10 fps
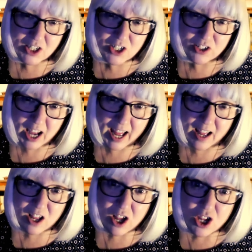Turns
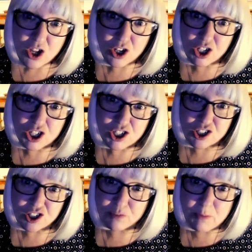out you can learn
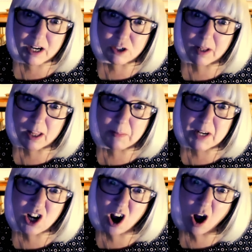just as much with your
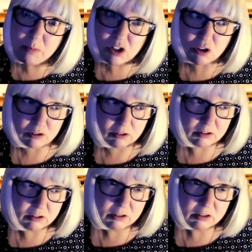pyjamas on,
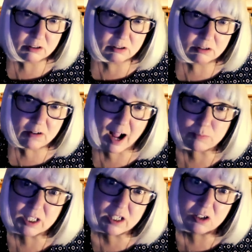
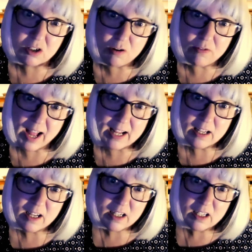wrapped in a duvet,